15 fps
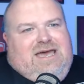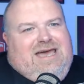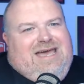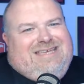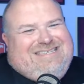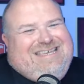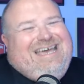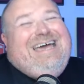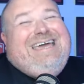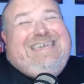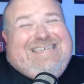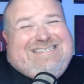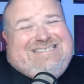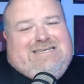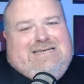as
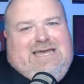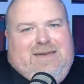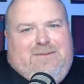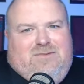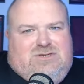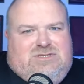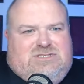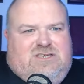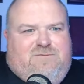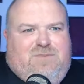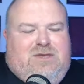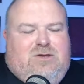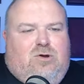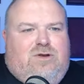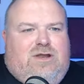eight hammers have
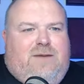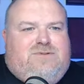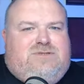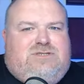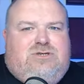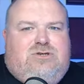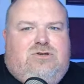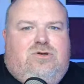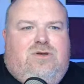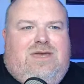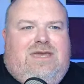been called up to